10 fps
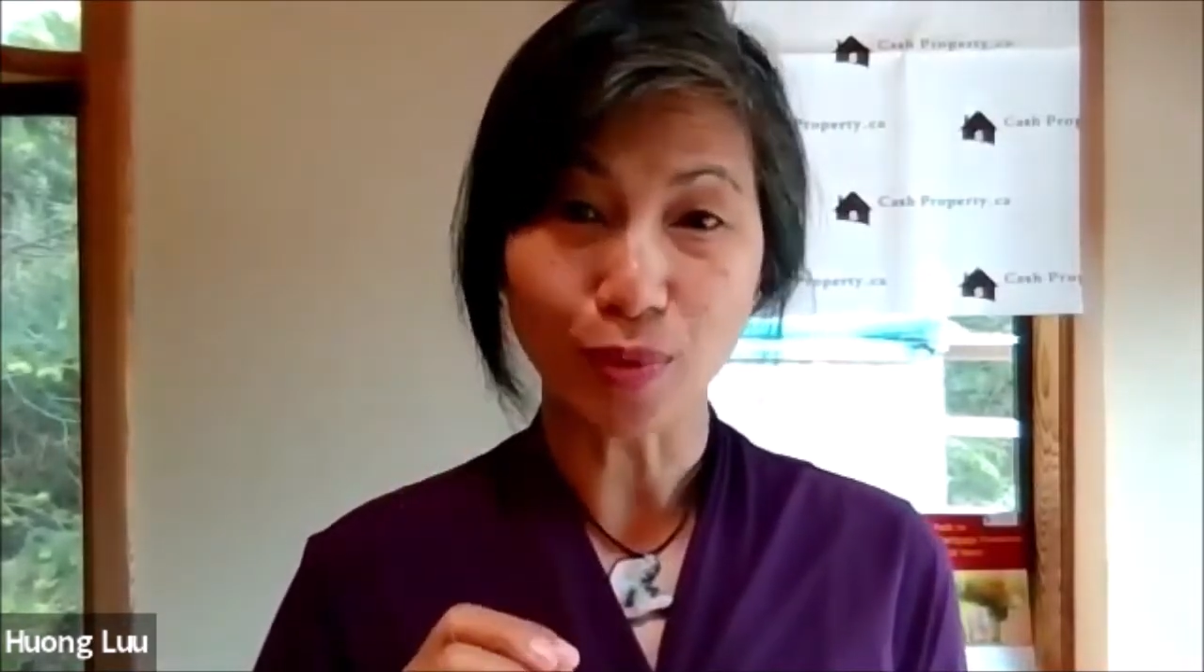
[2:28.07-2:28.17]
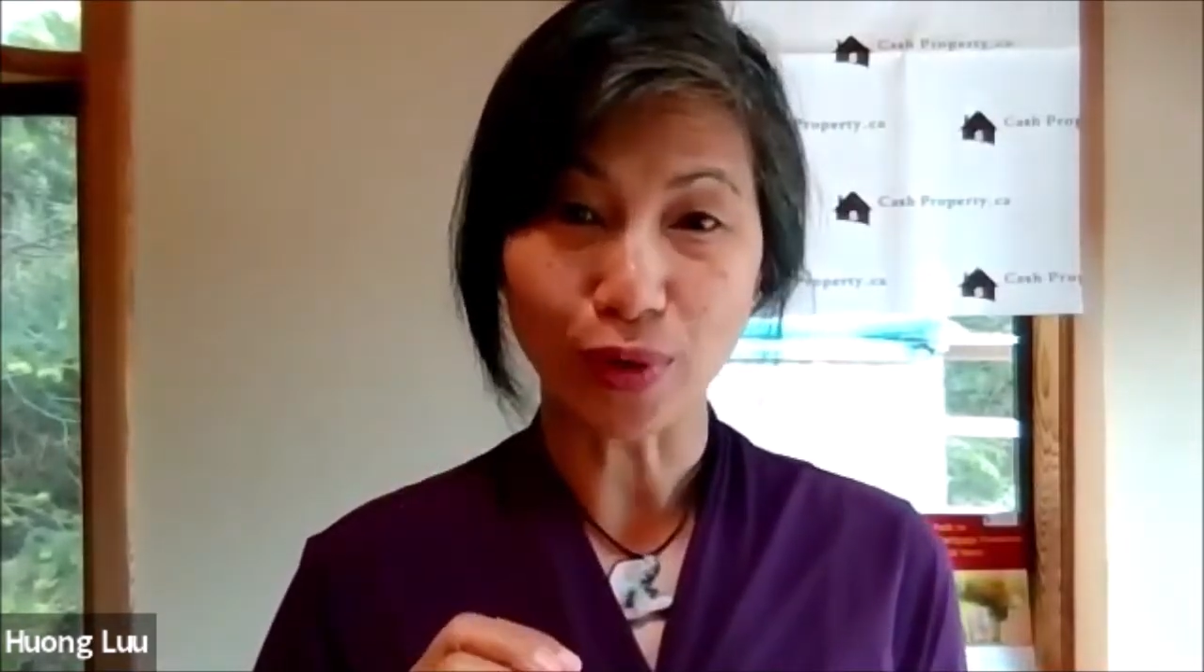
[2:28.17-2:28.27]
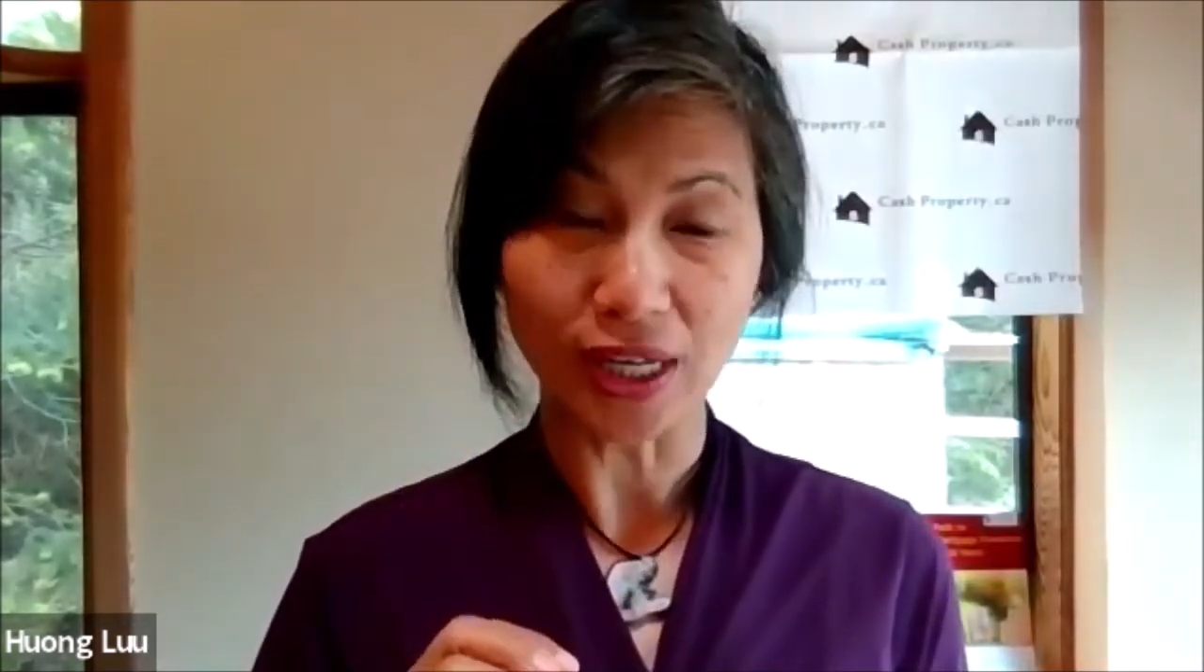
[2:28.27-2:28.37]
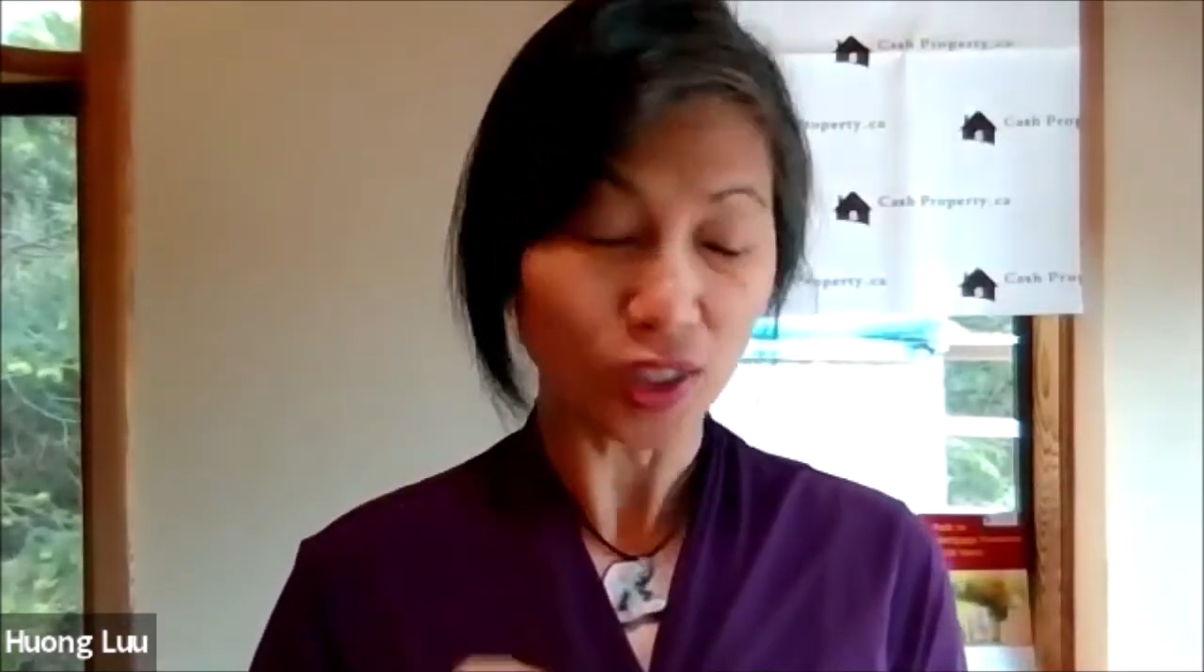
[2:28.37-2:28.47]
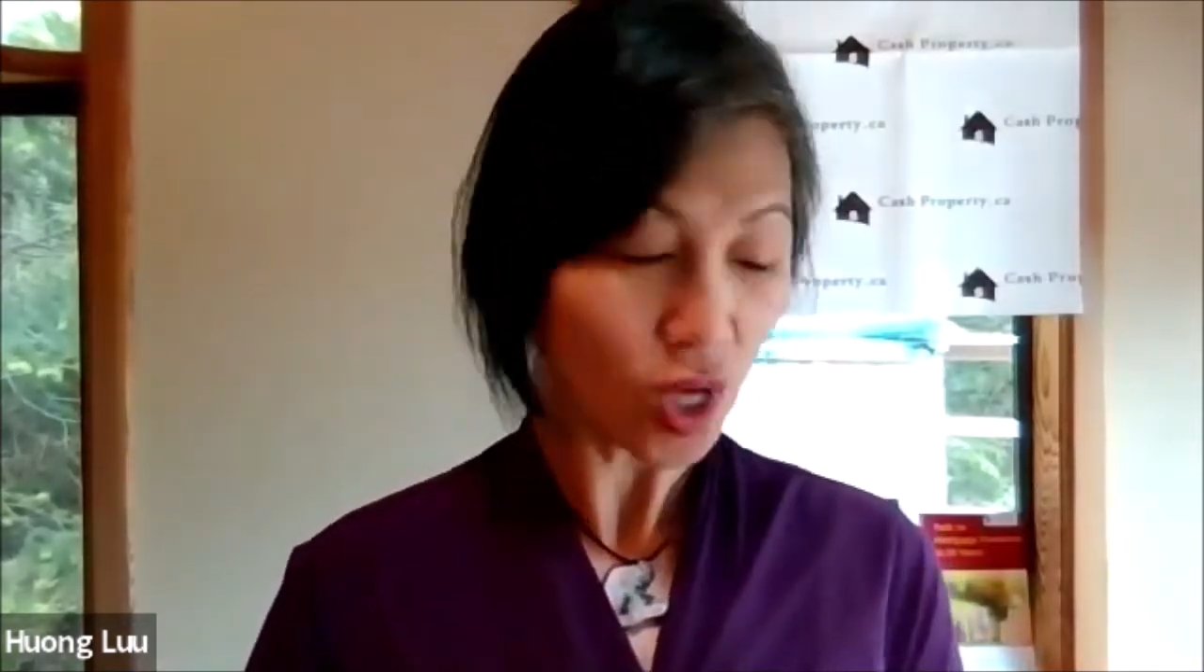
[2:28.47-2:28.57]

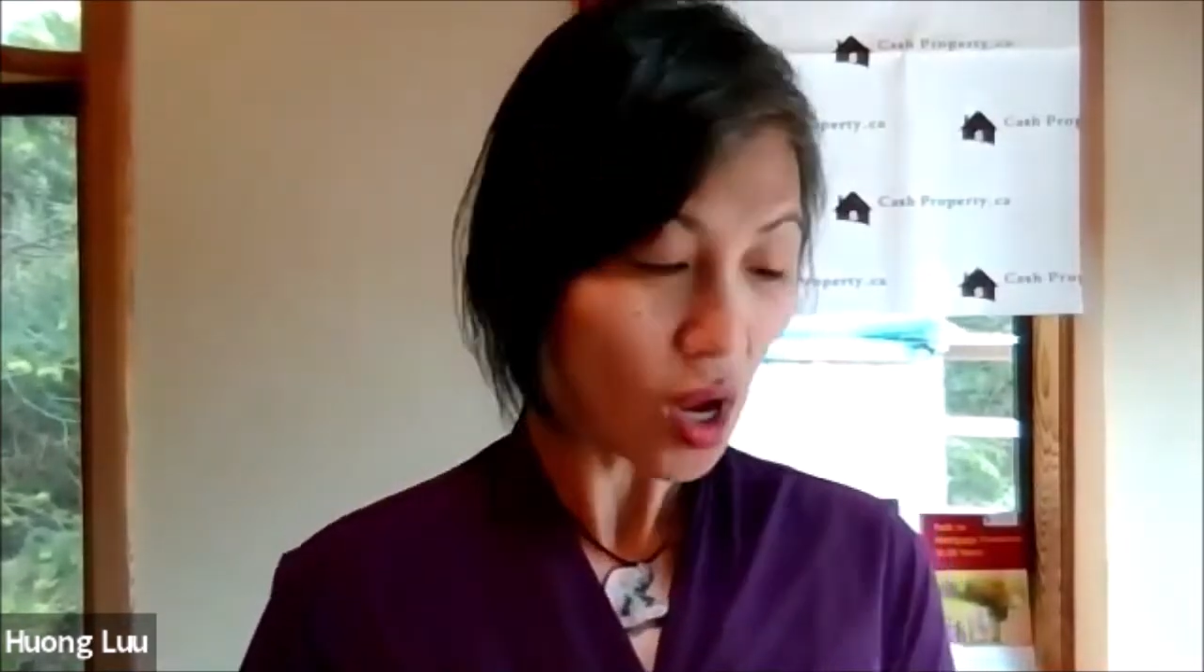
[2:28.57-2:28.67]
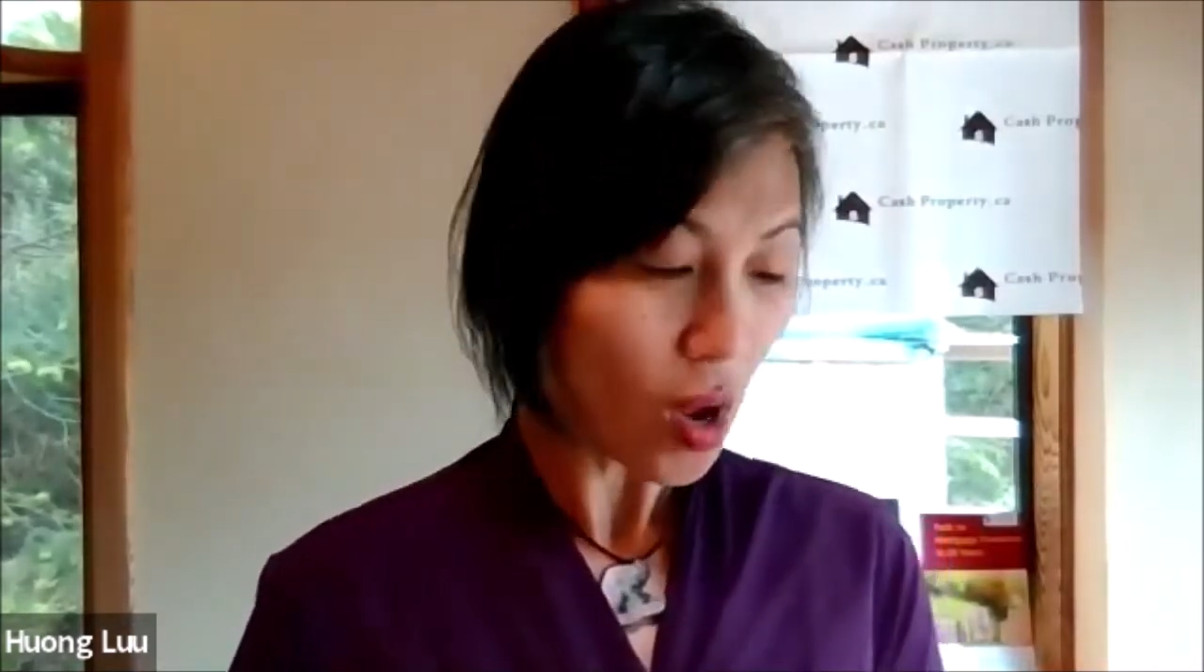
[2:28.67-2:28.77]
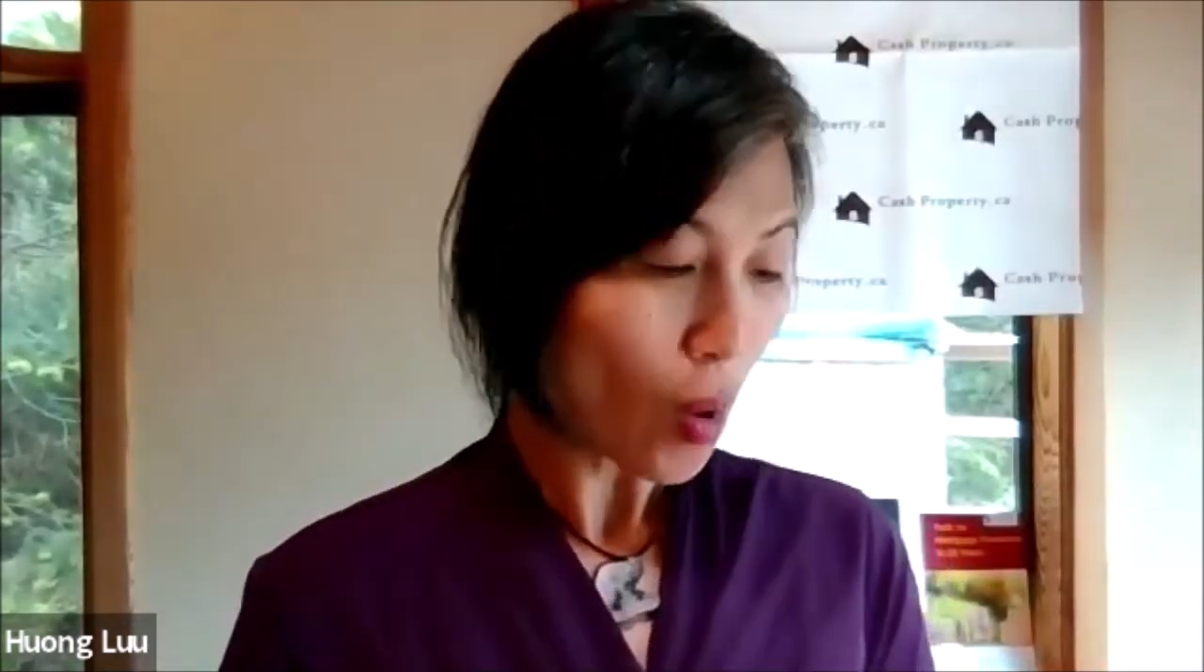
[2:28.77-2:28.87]
mortgage